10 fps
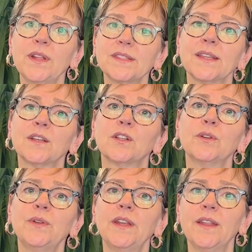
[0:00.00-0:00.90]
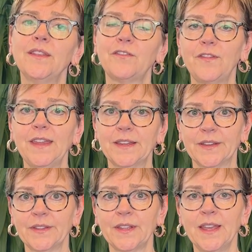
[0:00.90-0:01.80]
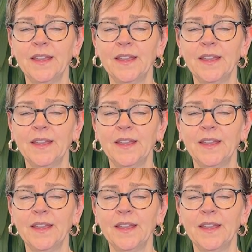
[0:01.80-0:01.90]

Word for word: is included in the field,